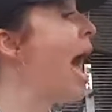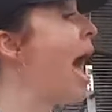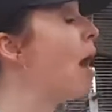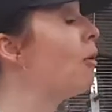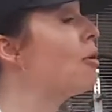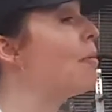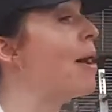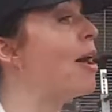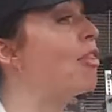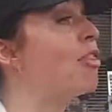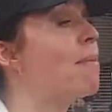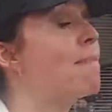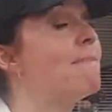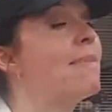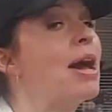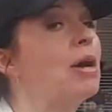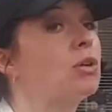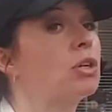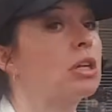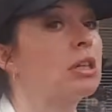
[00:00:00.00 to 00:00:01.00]
How about the
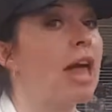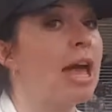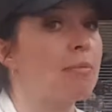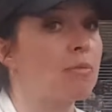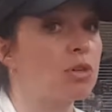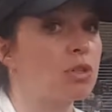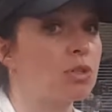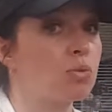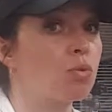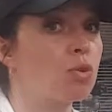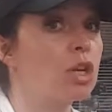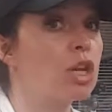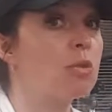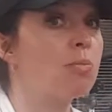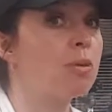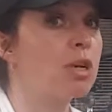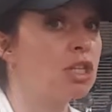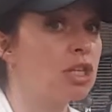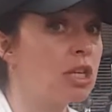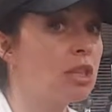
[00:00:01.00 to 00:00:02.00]
mountain climbers? Were you
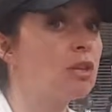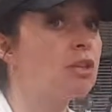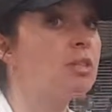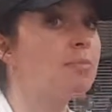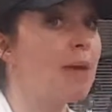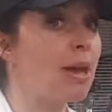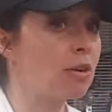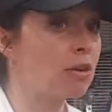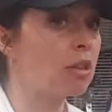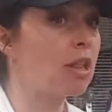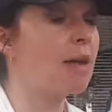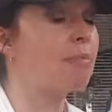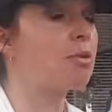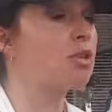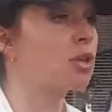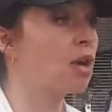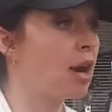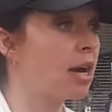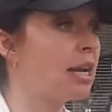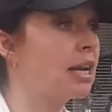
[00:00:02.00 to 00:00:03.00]
pushing those mountain
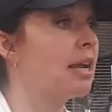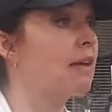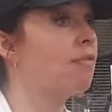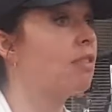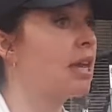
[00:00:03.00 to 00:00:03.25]
climbers hard enough